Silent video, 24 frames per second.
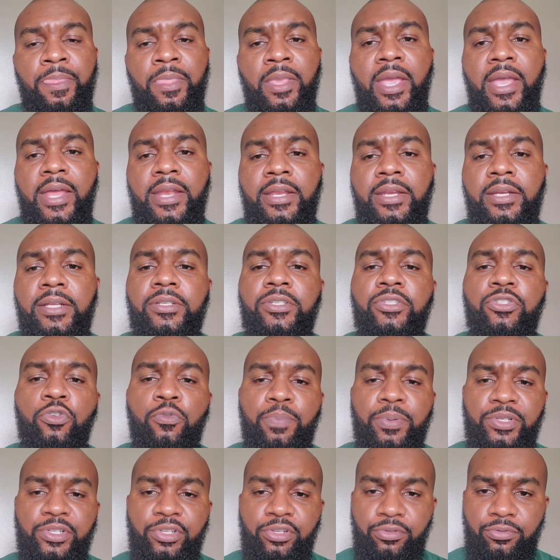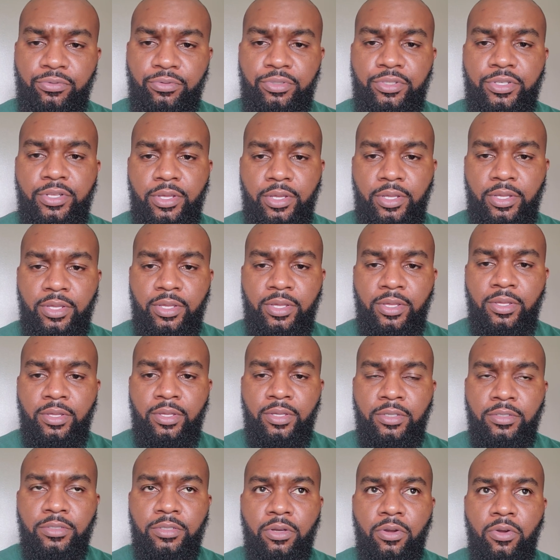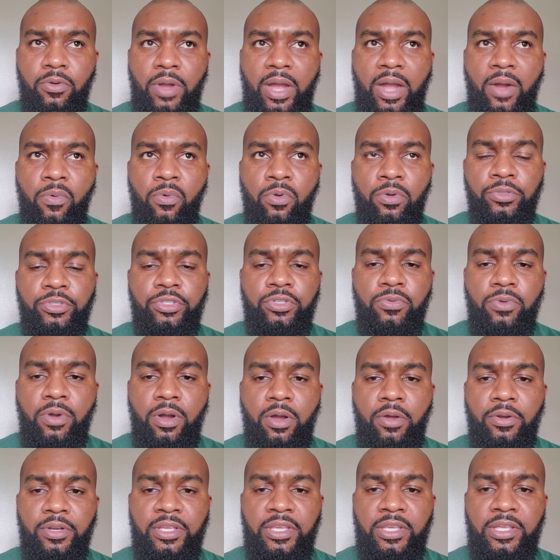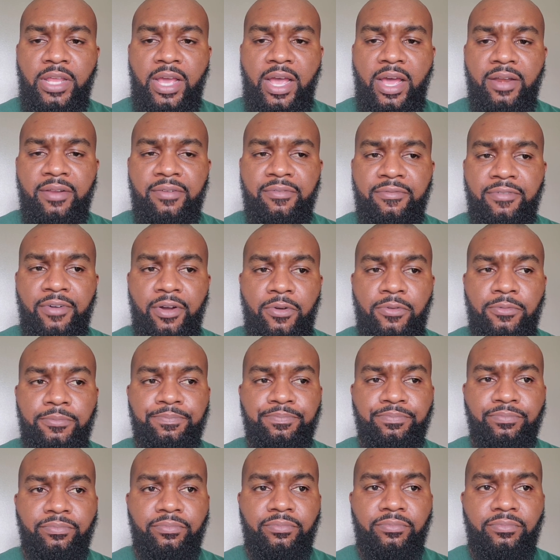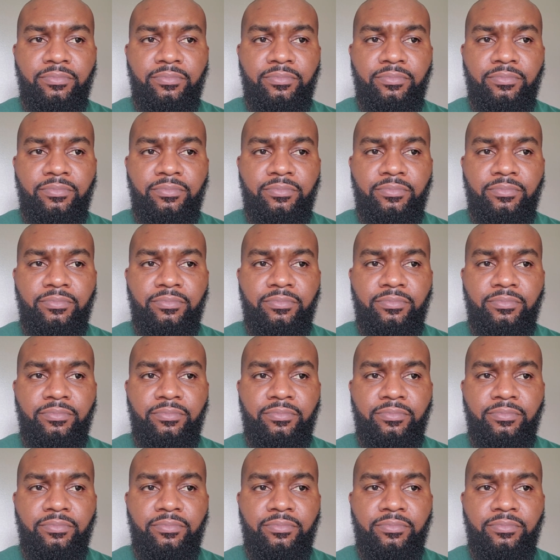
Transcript: And it is Super Tuesday. So I want you all to get out and vote.